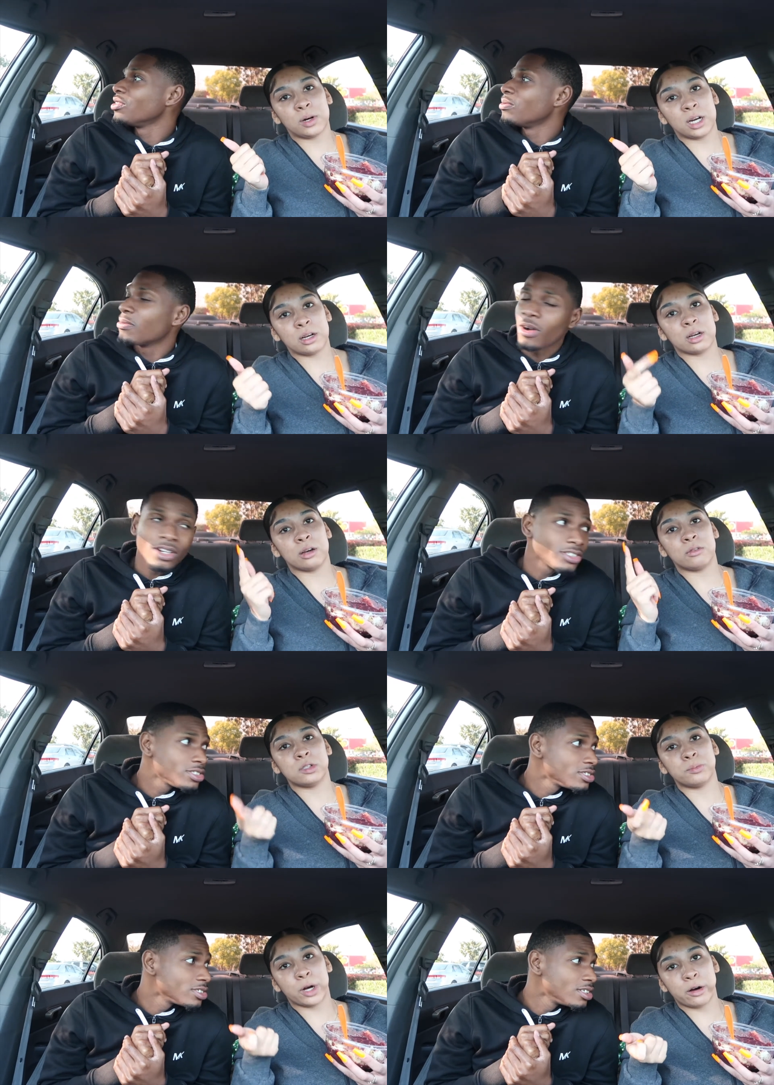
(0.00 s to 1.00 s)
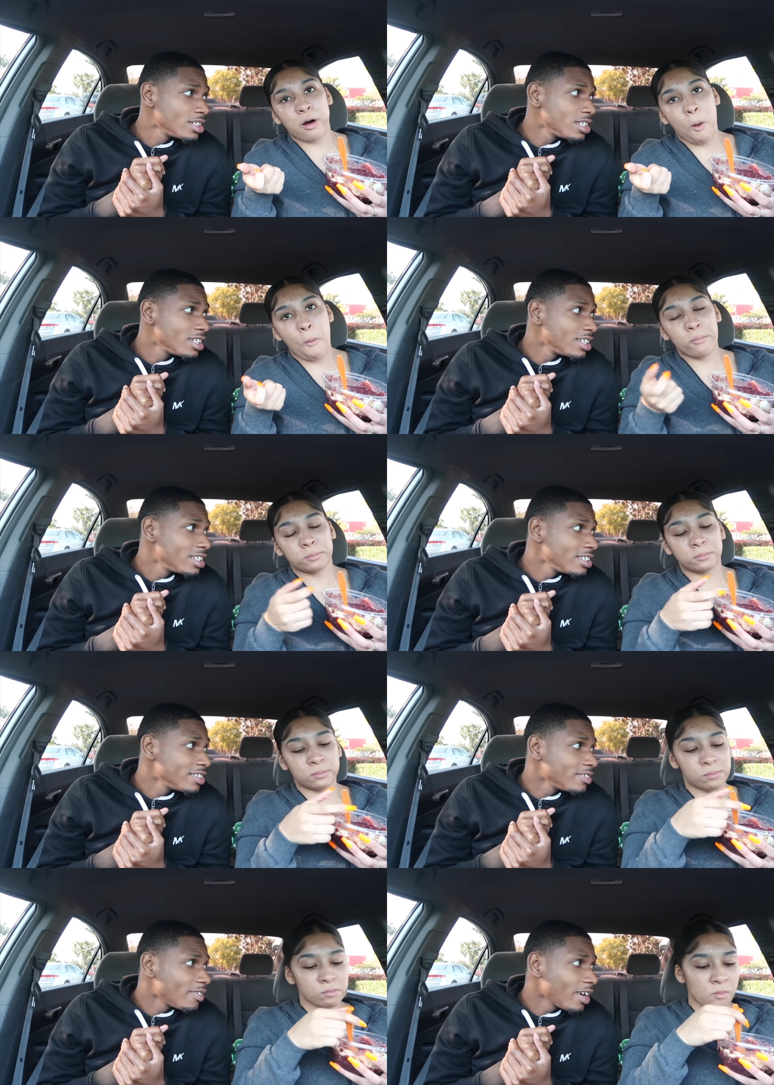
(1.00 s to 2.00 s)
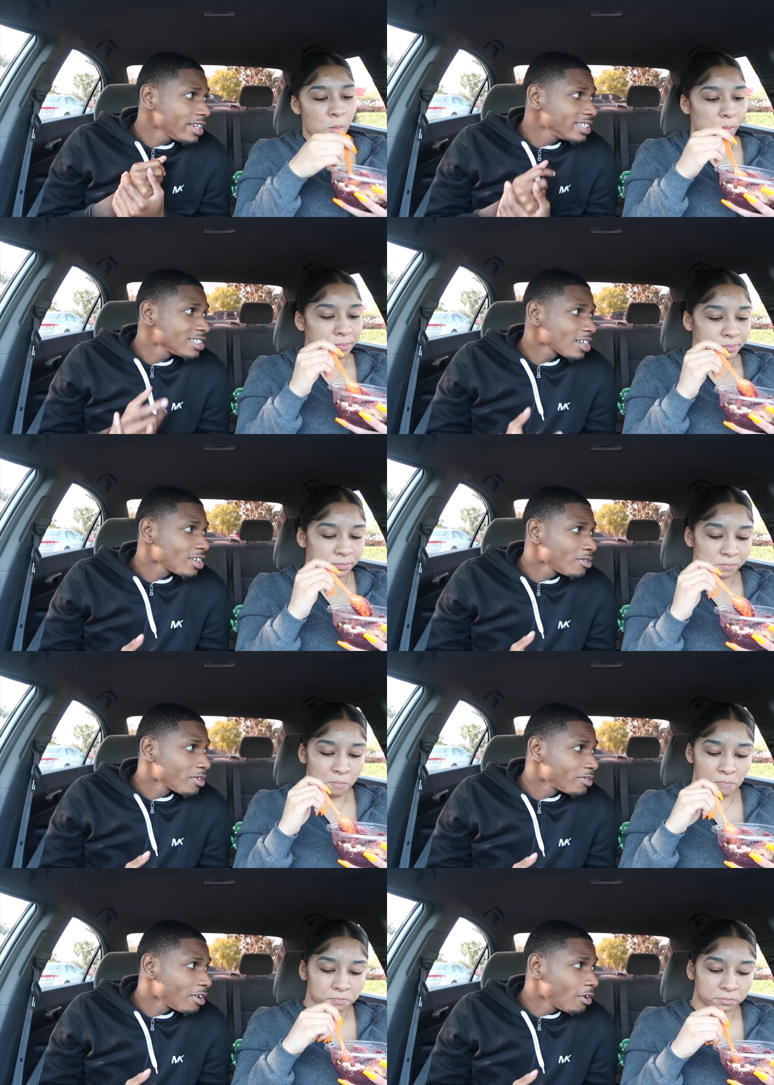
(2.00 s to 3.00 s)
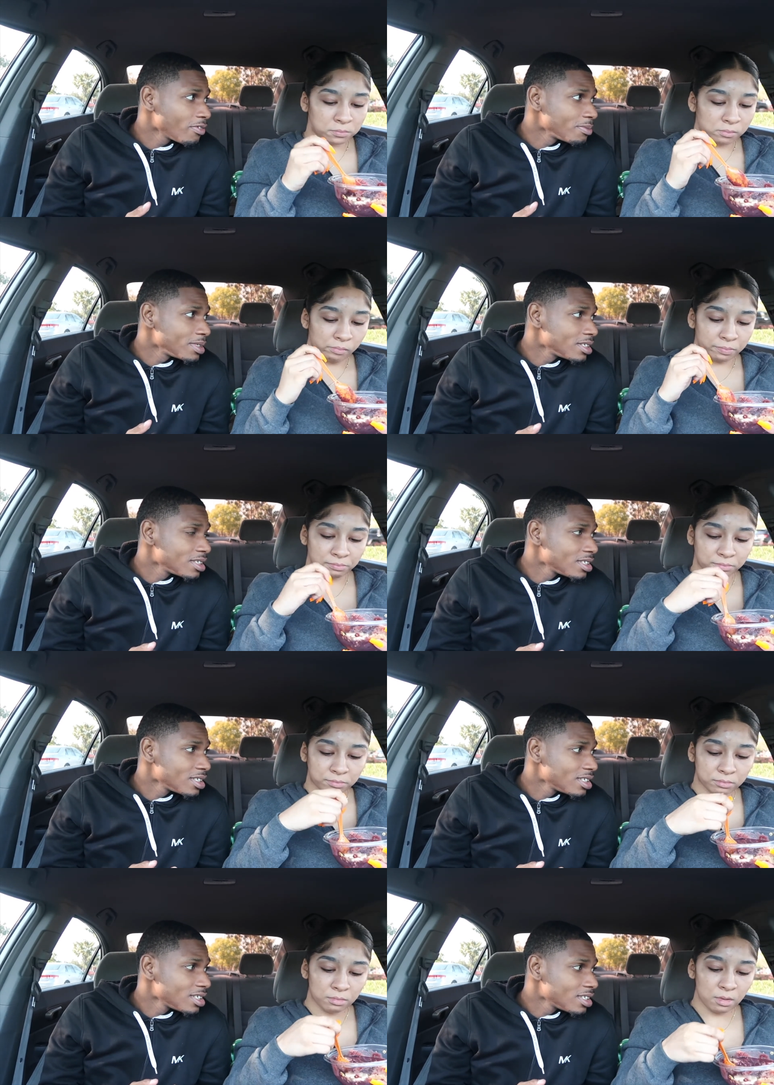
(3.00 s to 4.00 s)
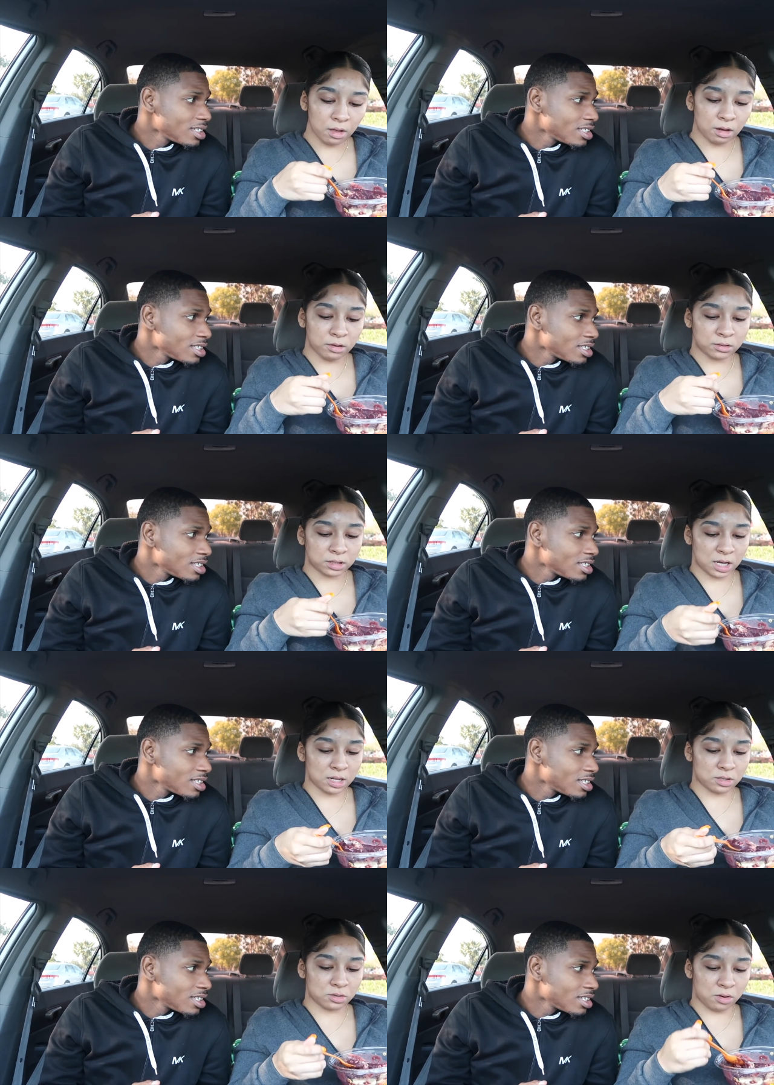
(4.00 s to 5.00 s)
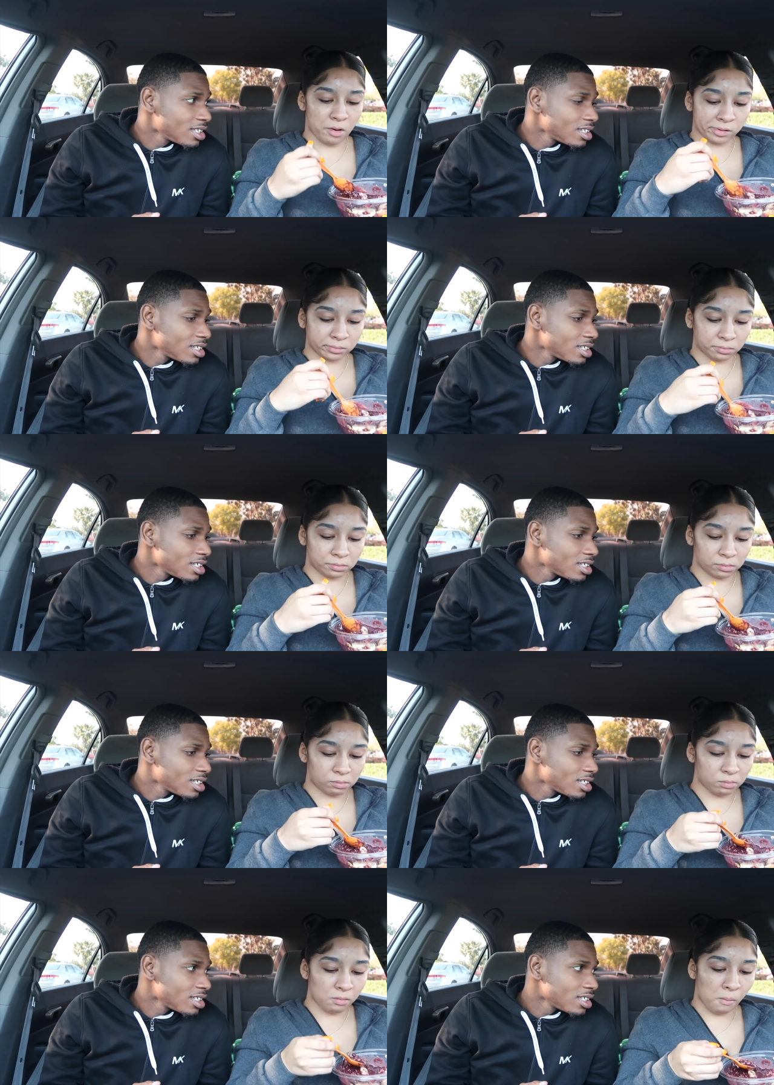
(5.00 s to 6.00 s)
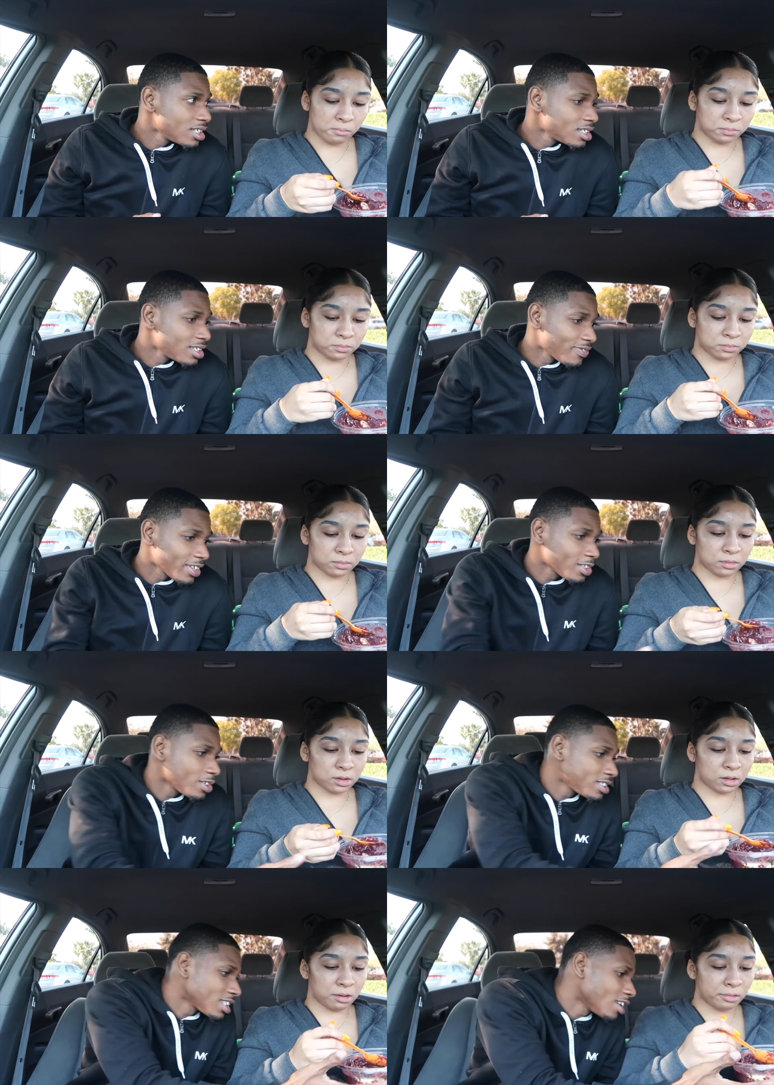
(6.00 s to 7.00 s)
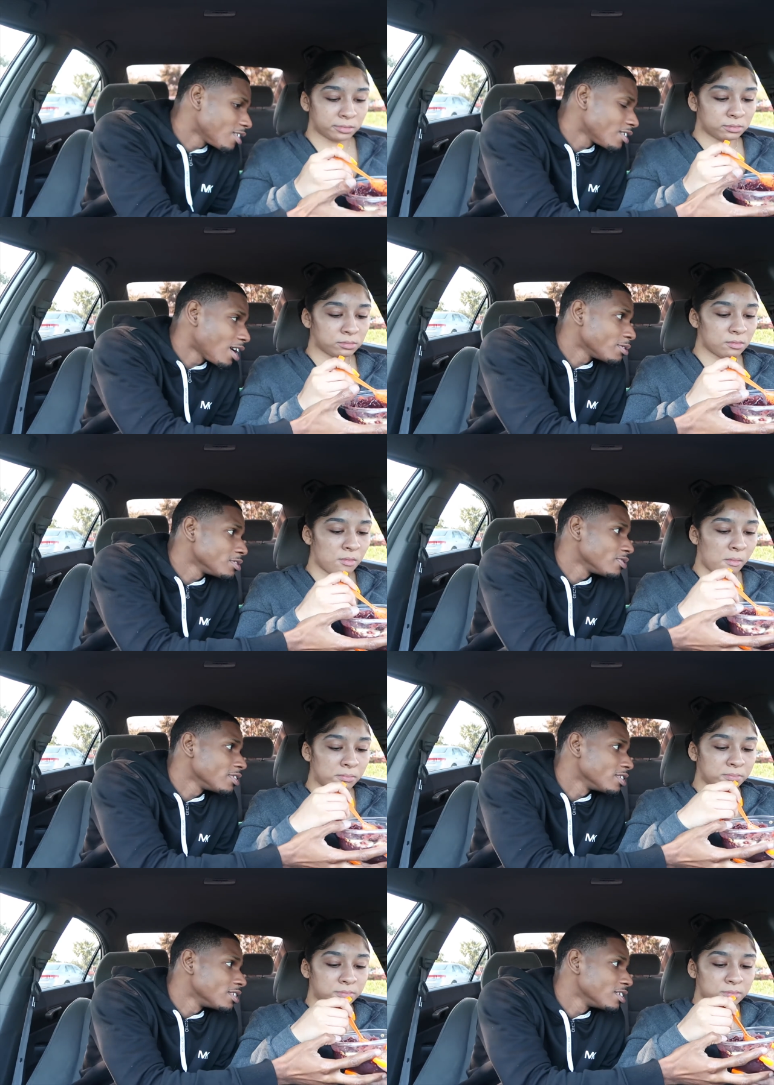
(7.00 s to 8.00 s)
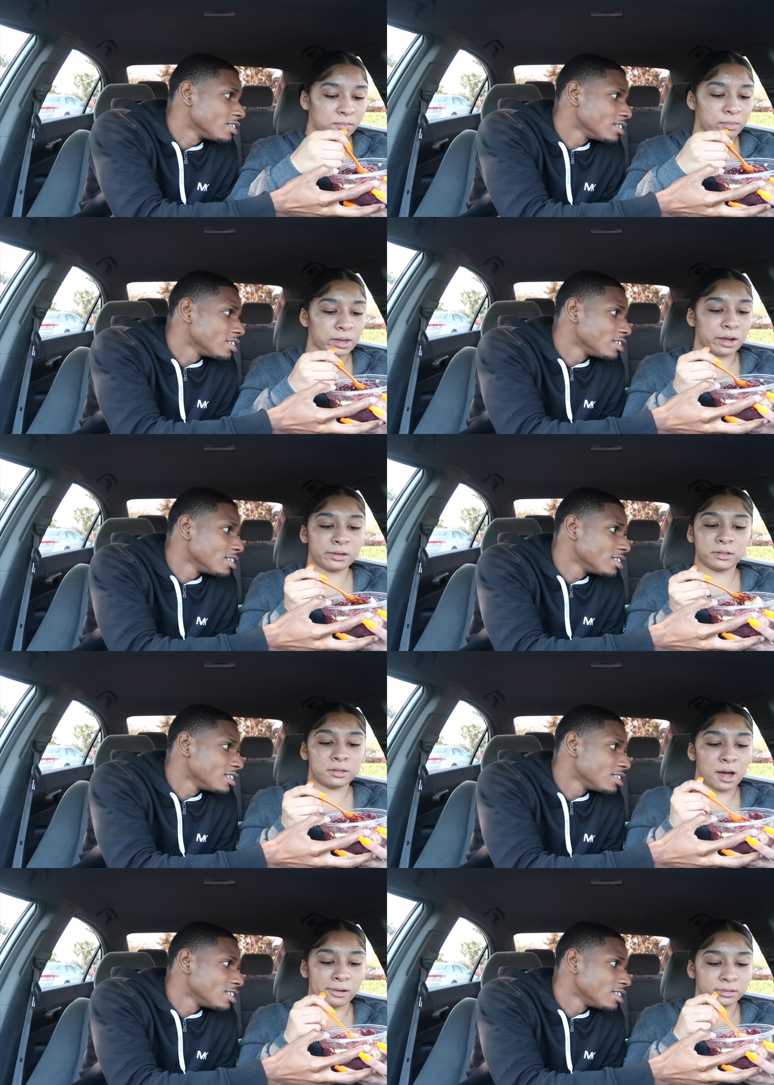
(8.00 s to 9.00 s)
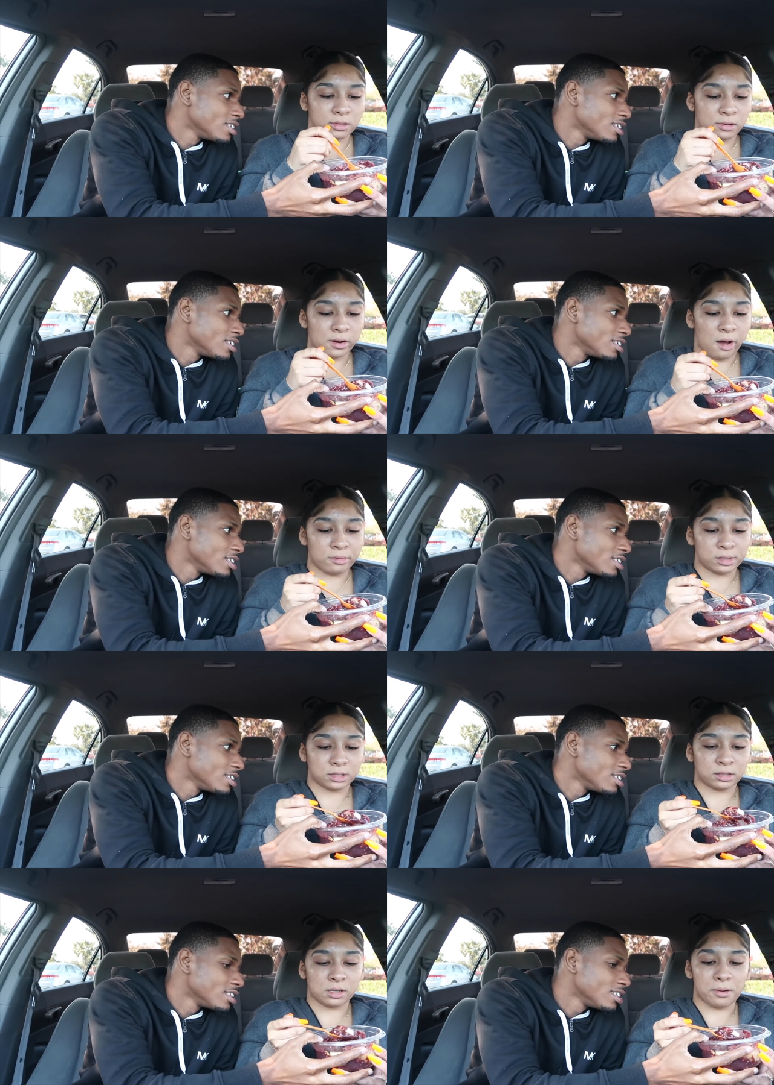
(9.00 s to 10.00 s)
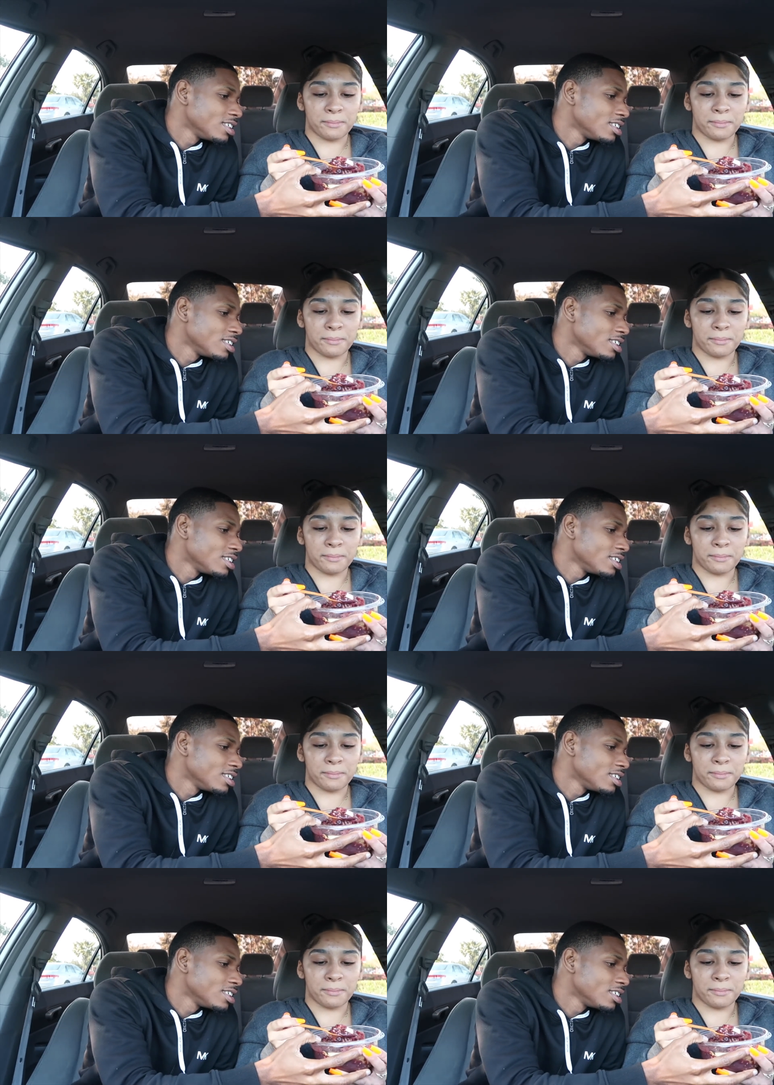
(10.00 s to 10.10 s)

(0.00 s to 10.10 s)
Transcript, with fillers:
Speaker 1: work. Marsh. It was broke. Why you keep talking over over me?
Speaker 2: It was taking too long.
Speaker 1: If I throw this out, how would you feel?
Speaker 2: Well, you're not gonna throw it out. That's the thing.